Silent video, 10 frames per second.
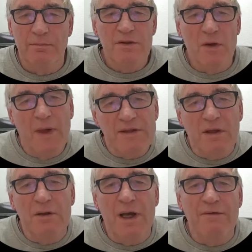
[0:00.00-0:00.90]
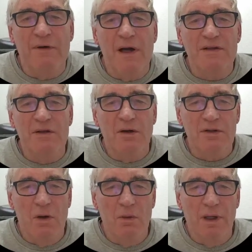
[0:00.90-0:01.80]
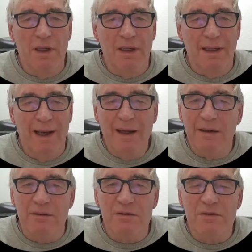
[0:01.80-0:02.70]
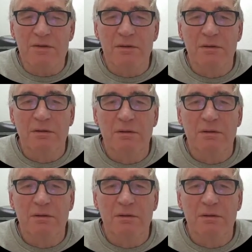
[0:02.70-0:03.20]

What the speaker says: So that I could advise not only clients,